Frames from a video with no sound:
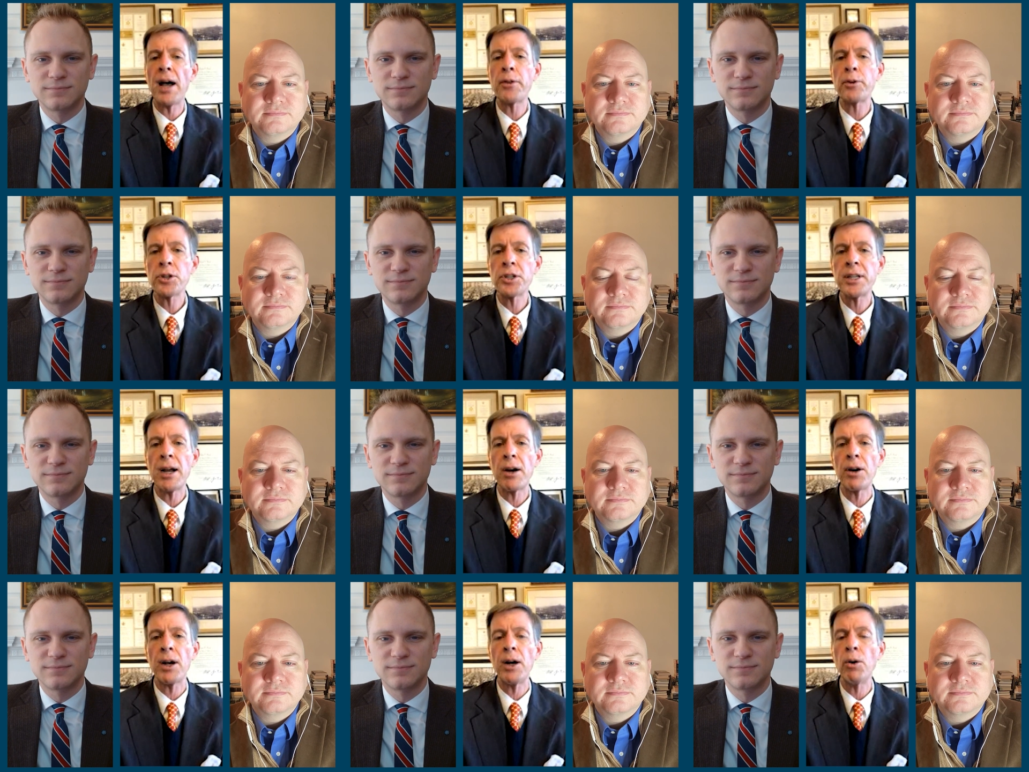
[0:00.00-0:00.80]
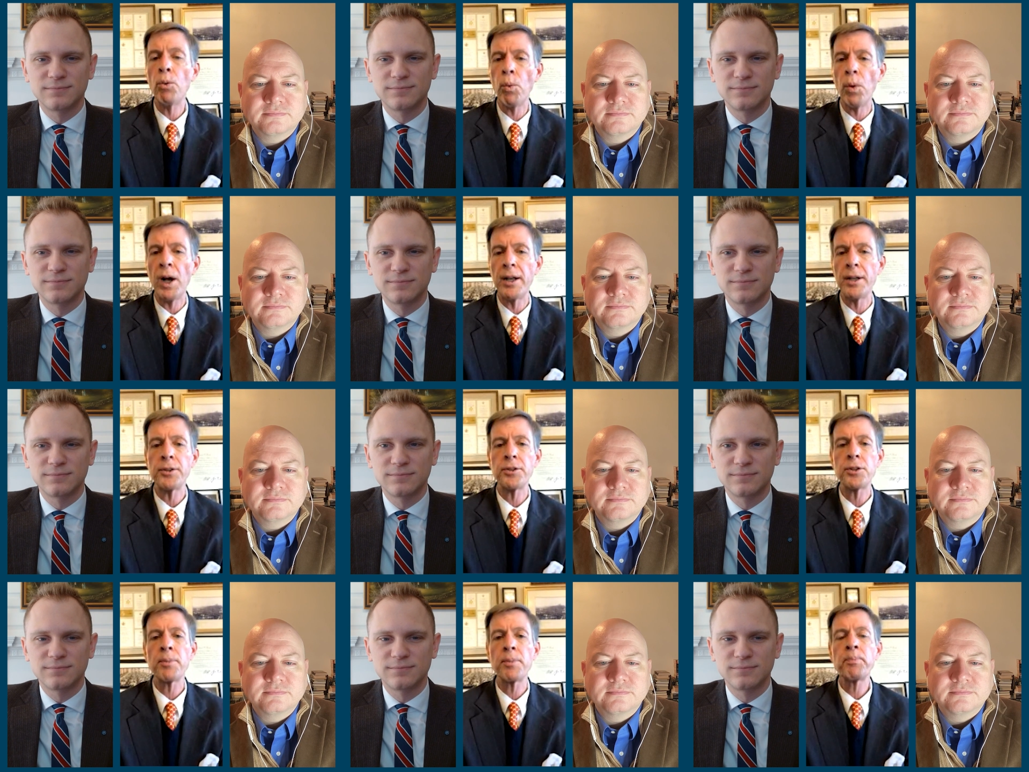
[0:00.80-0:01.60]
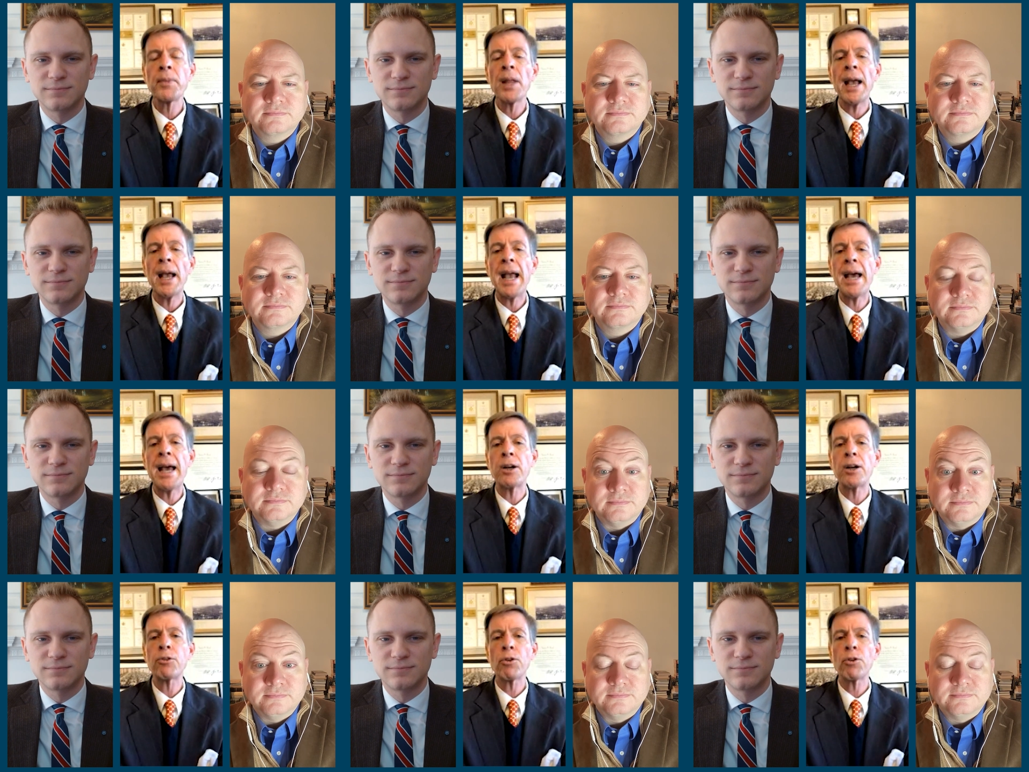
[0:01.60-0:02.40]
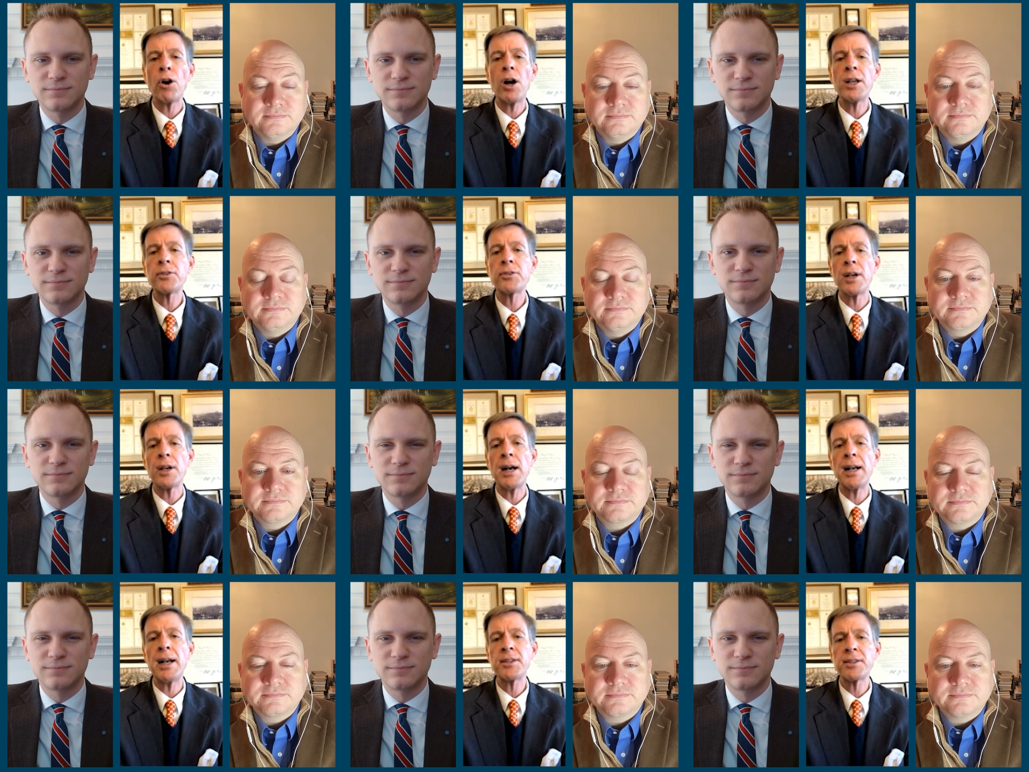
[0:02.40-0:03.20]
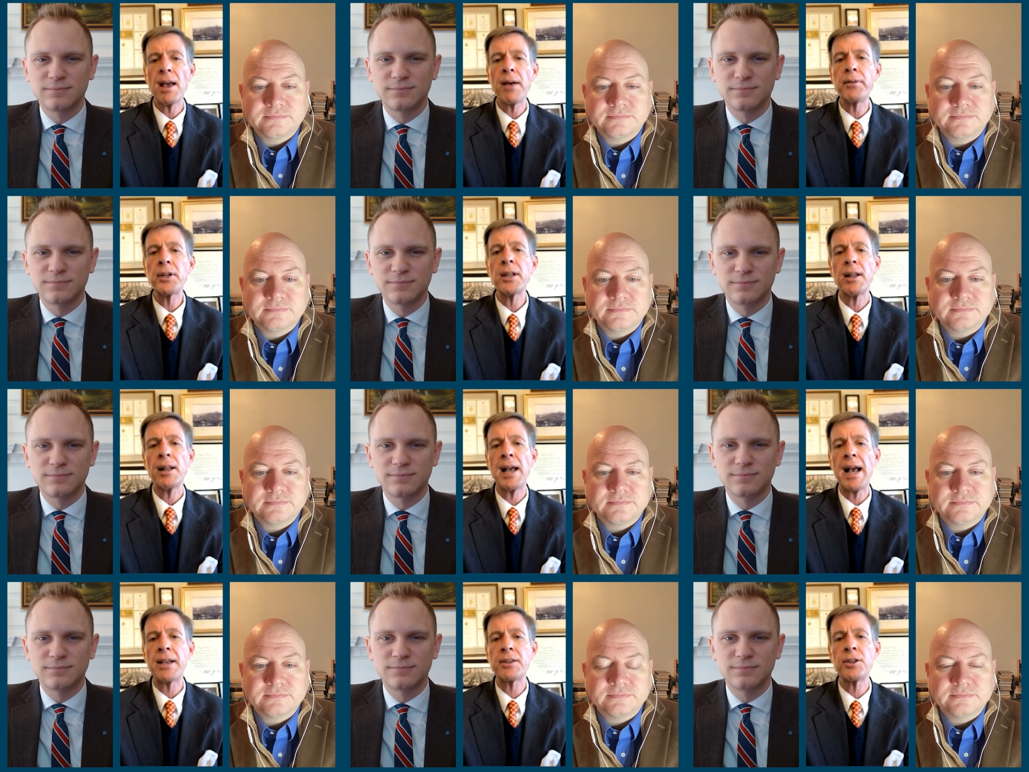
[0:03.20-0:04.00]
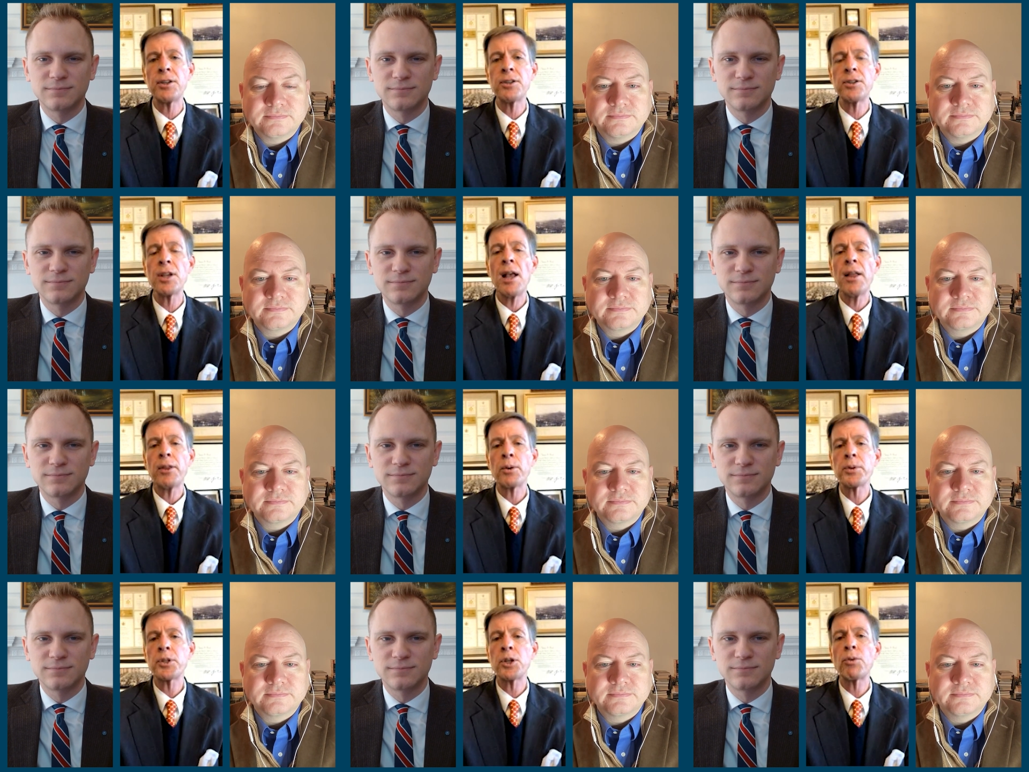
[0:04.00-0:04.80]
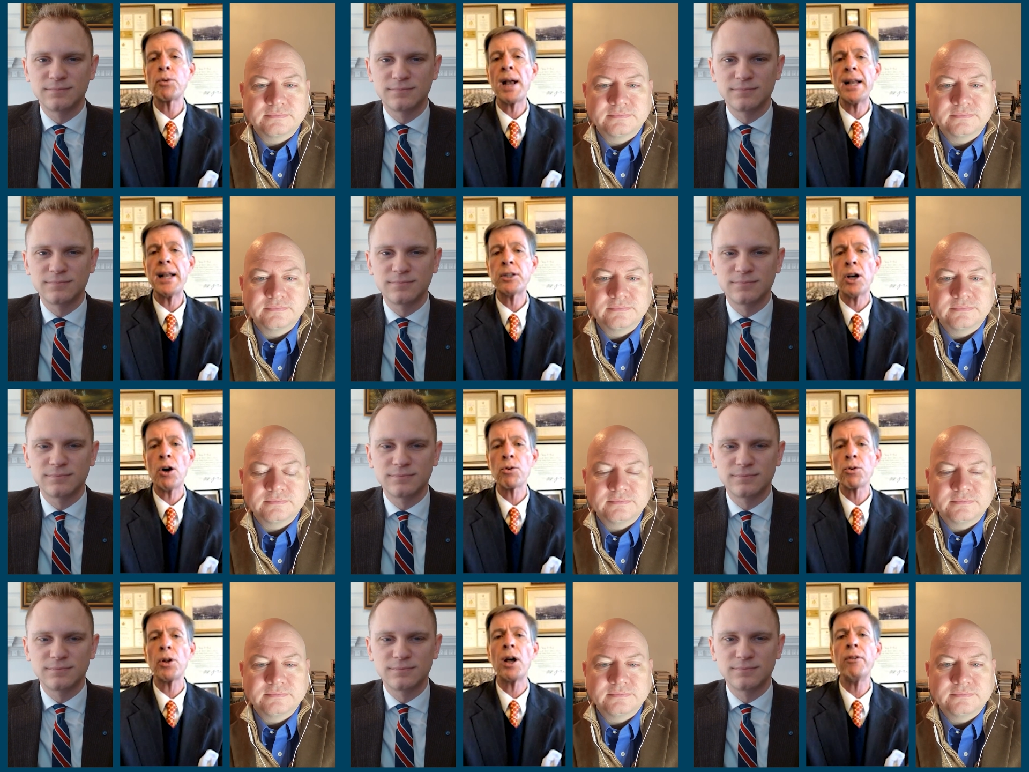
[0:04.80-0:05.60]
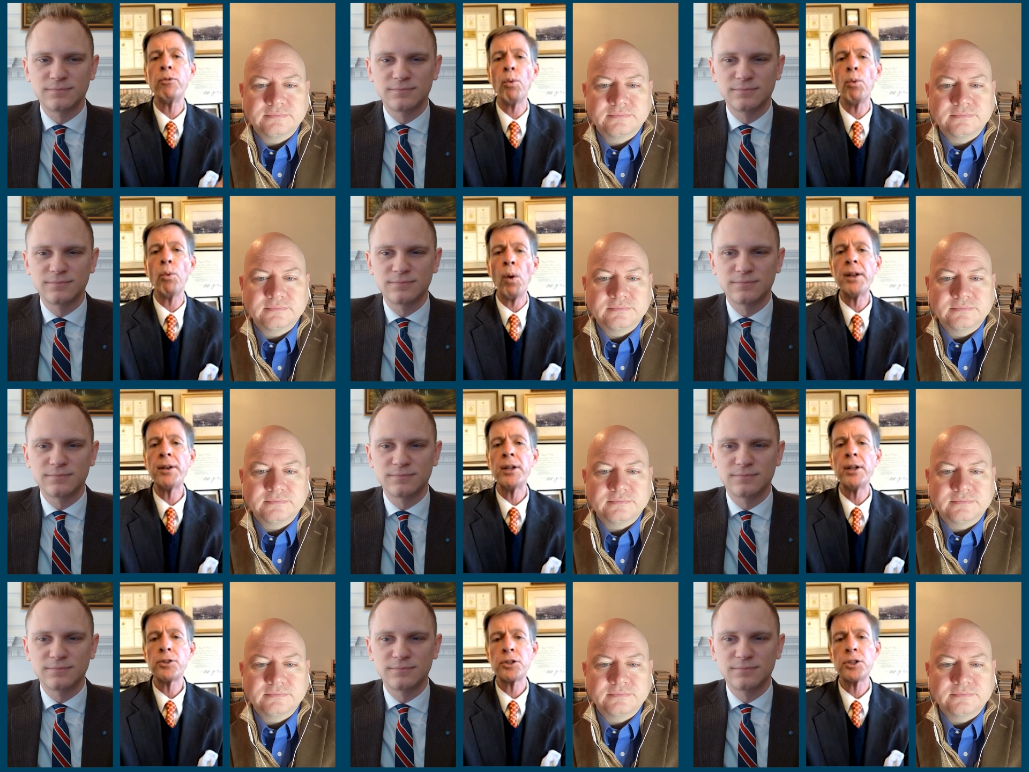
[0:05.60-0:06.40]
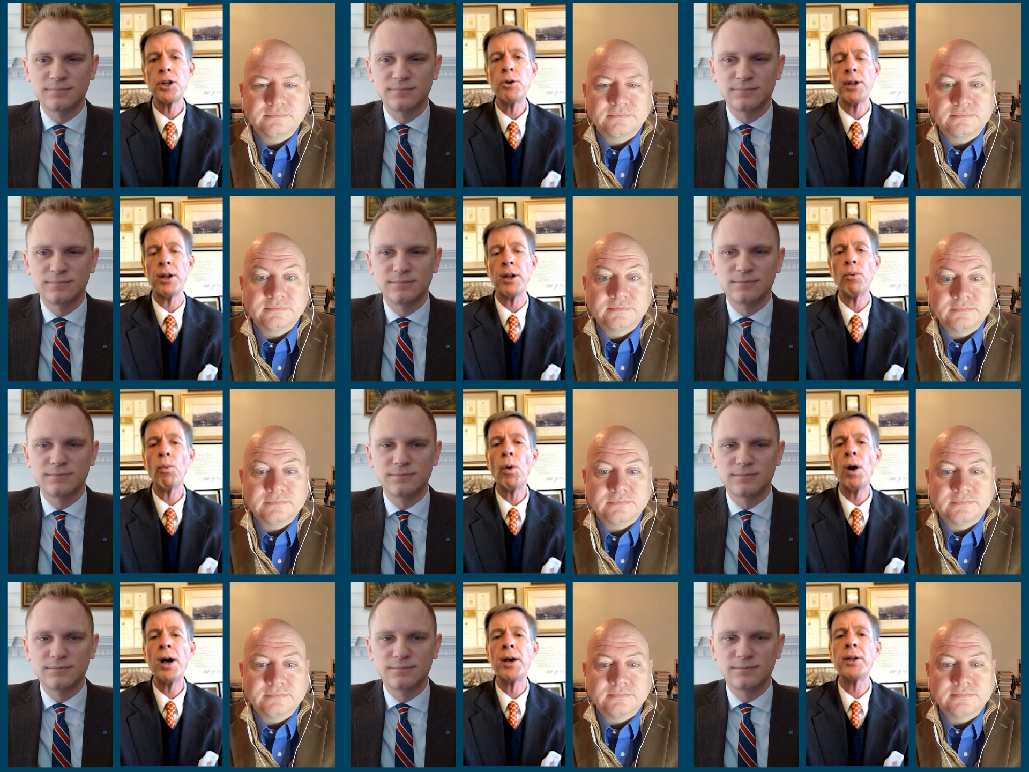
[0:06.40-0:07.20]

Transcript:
Speaker 1: who Father Serra was? And across uh, seven classes, there was a grand total of one student,